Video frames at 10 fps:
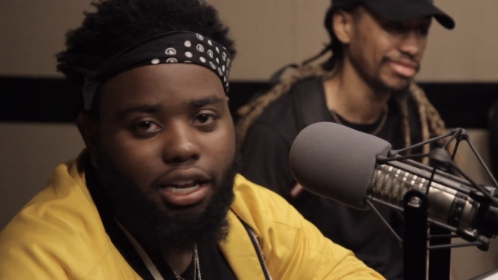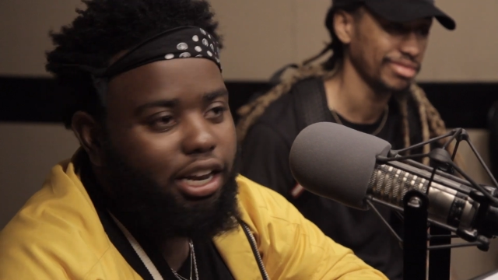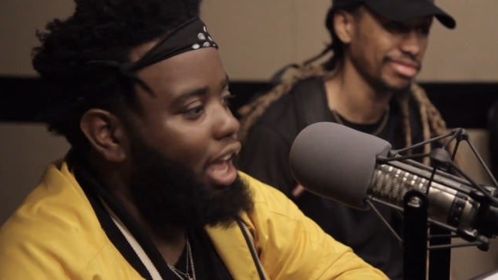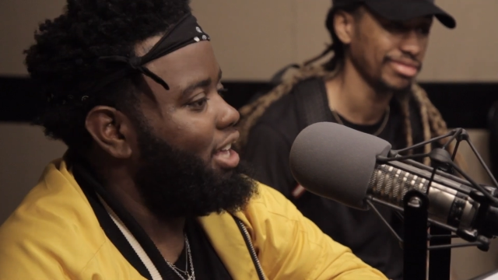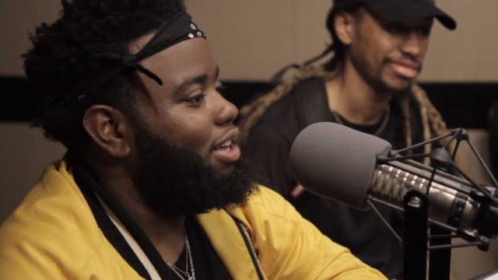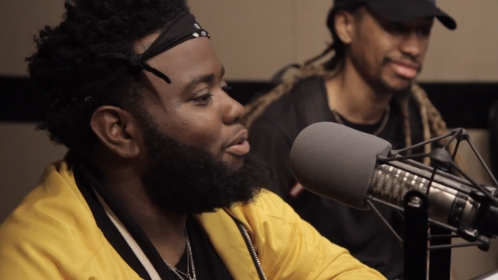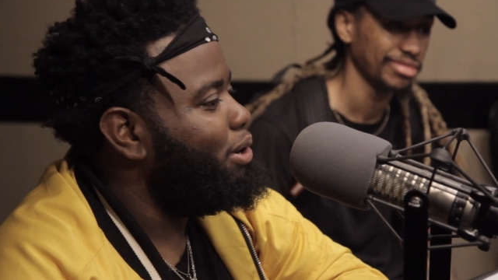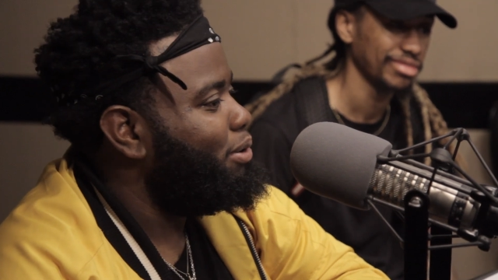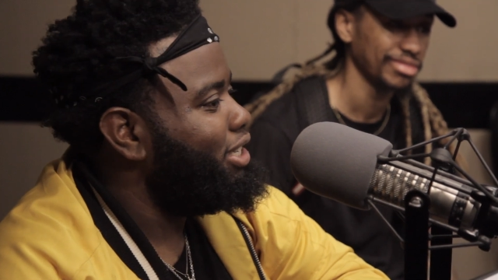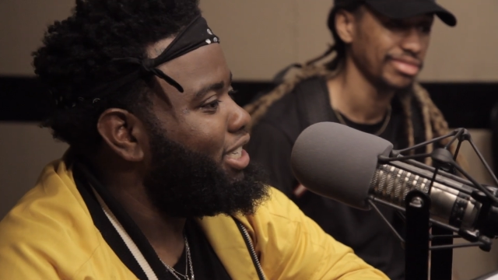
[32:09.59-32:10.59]
Speaker 1: like what?
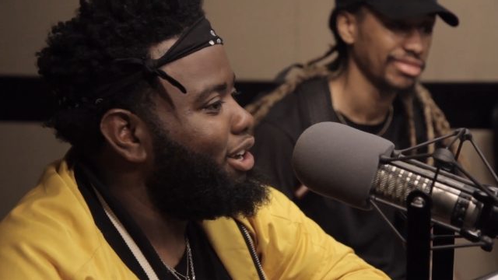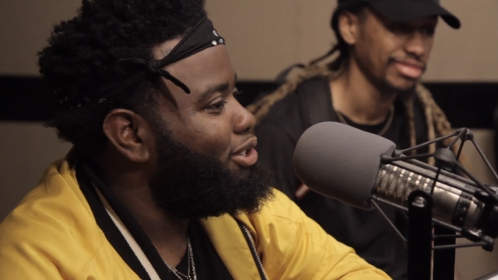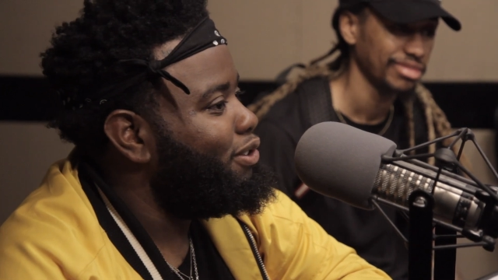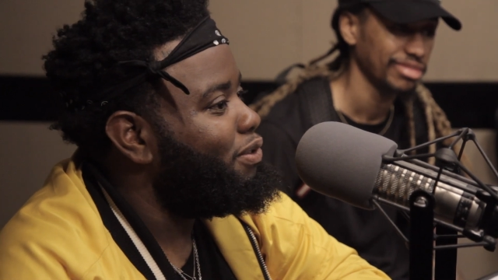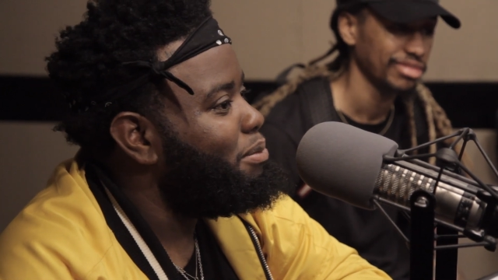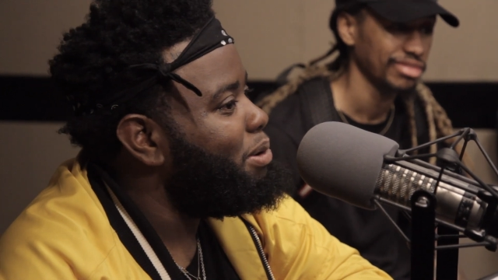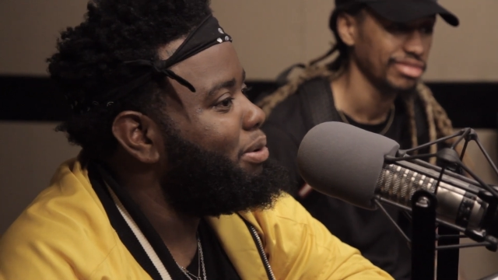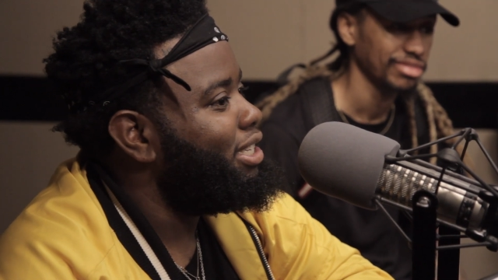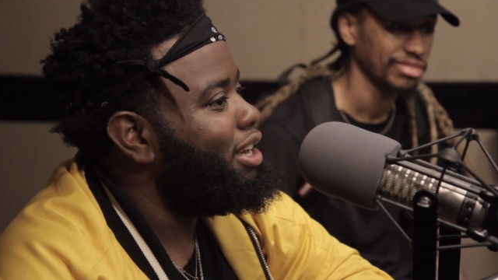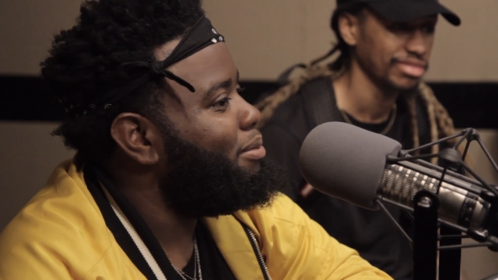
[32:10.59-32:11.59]
What is he gonna do for me?
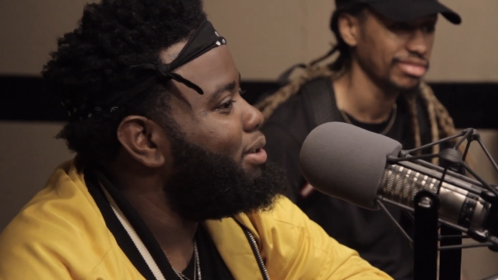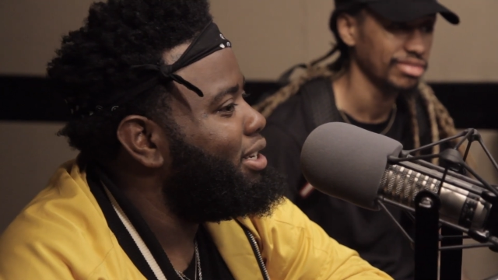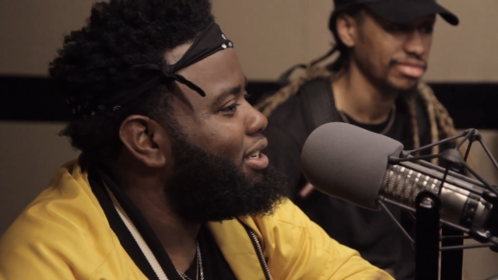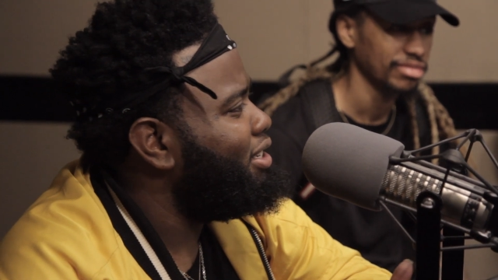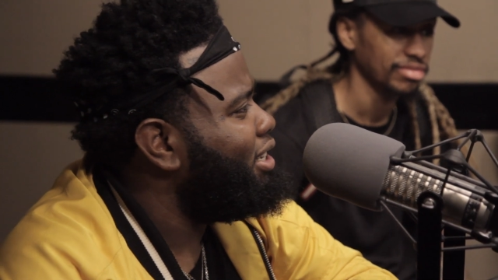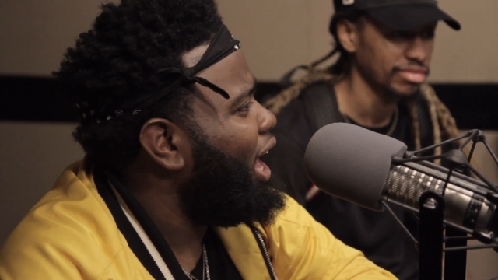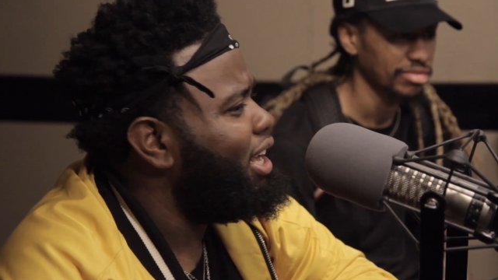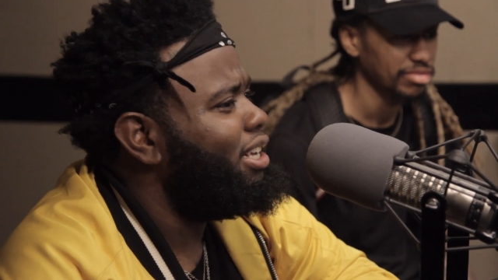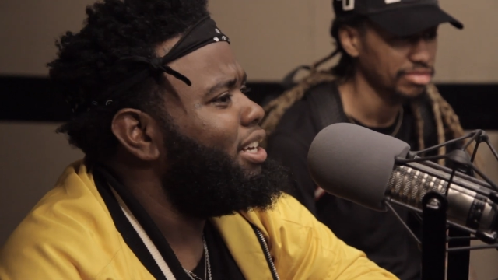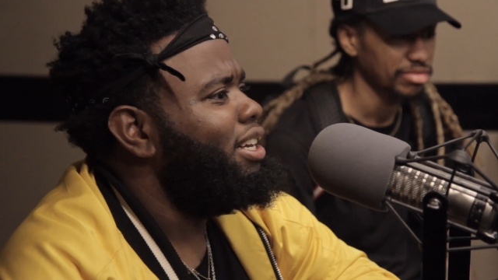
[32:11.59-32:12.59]
But tell me to
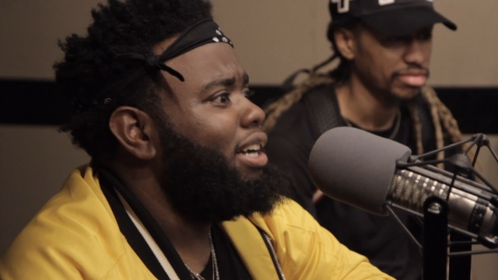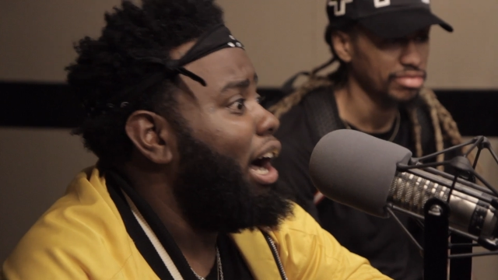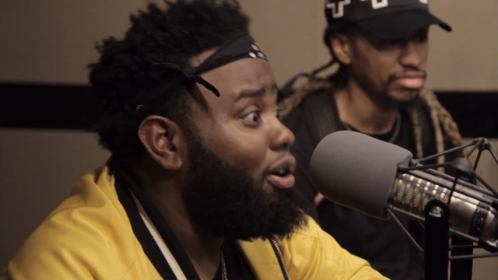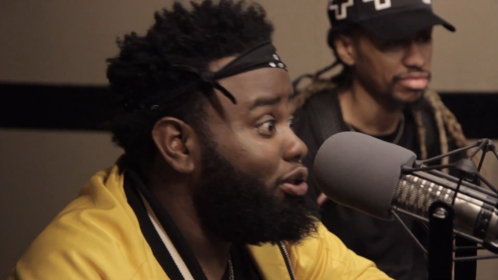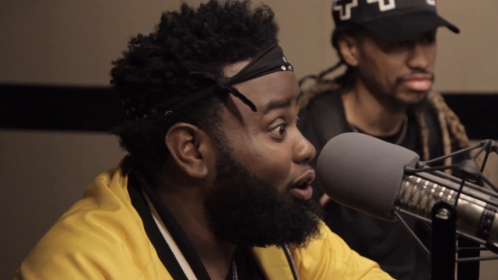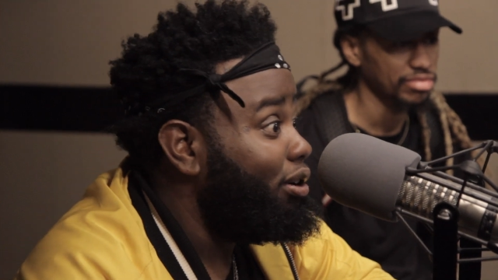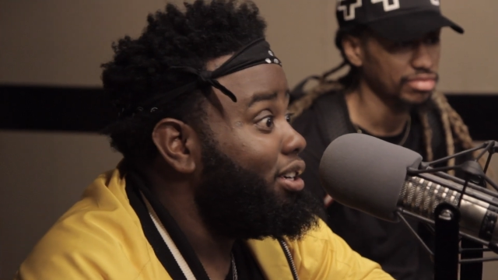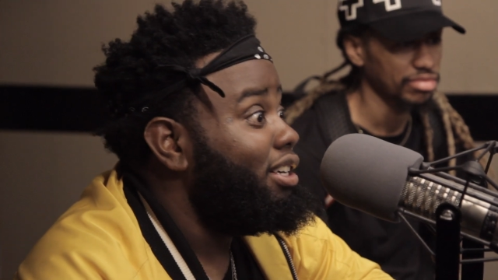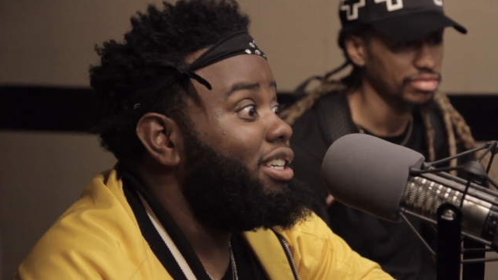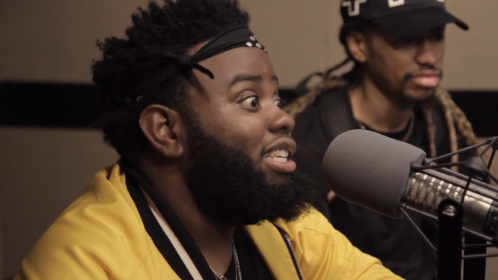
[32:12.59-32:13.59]
like I don't make know. more
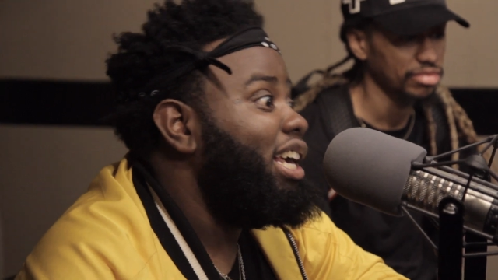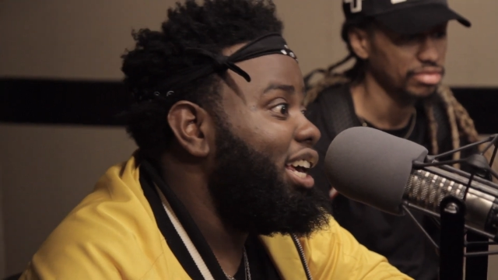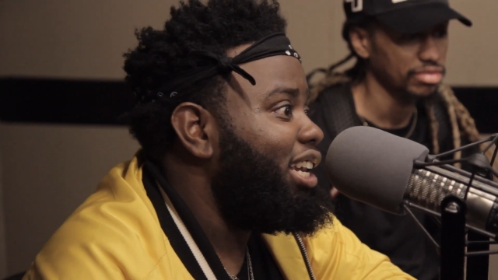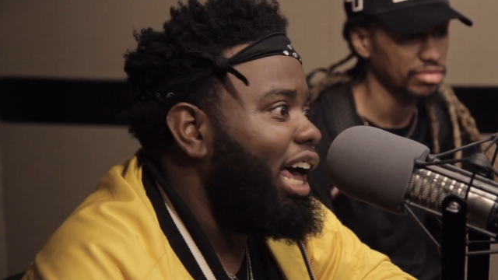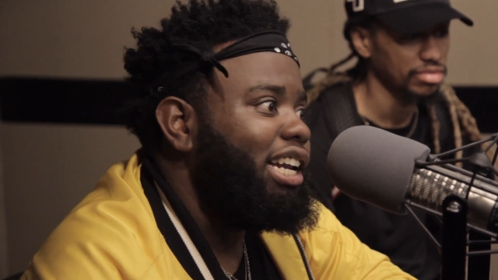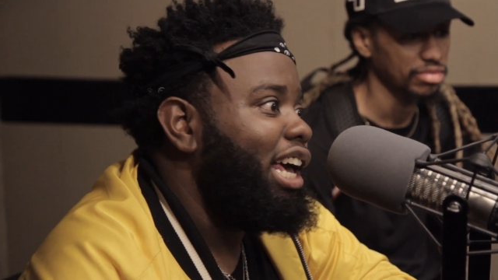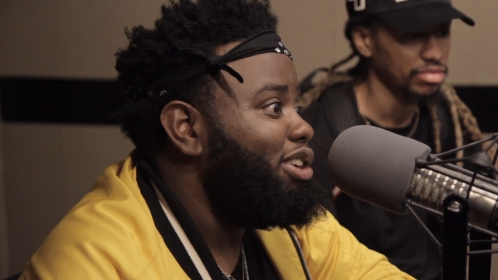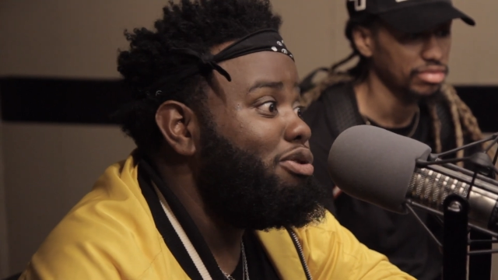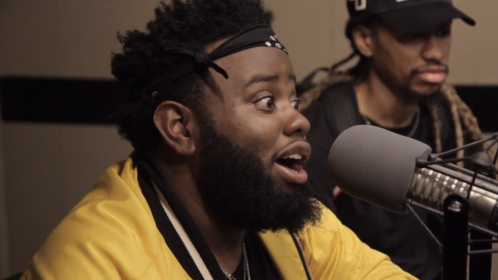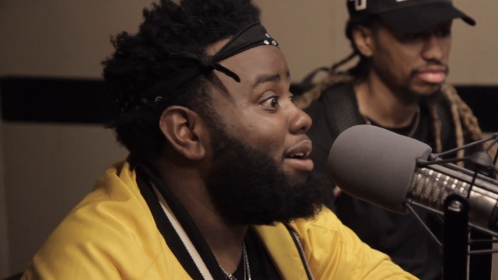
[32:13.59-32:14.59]
money. Yeah, like like
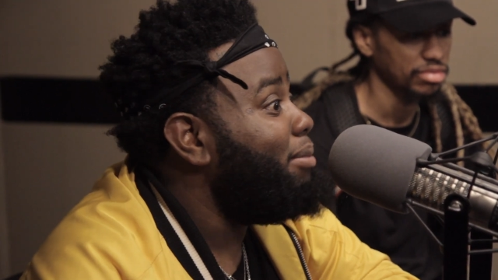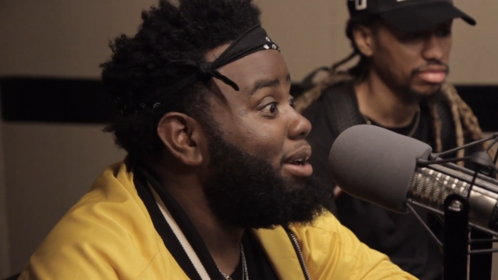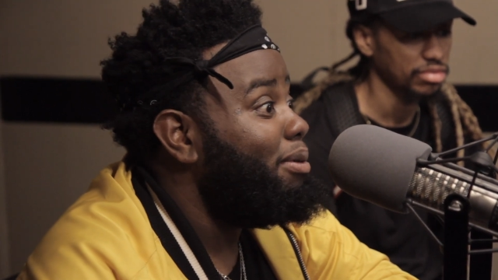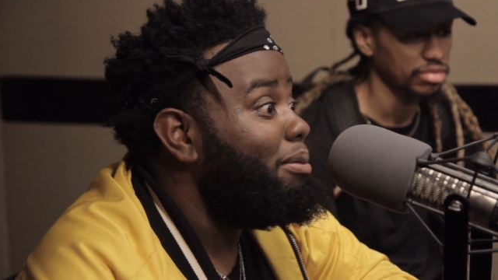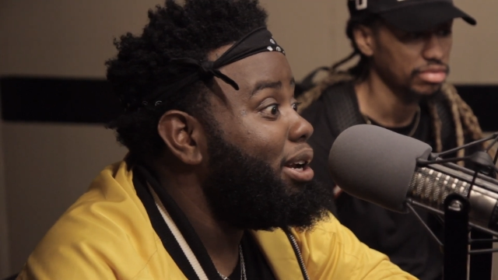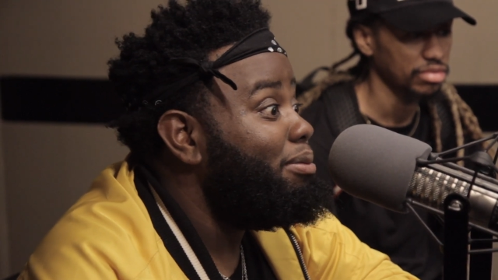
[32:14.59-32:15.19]
you gotta make more money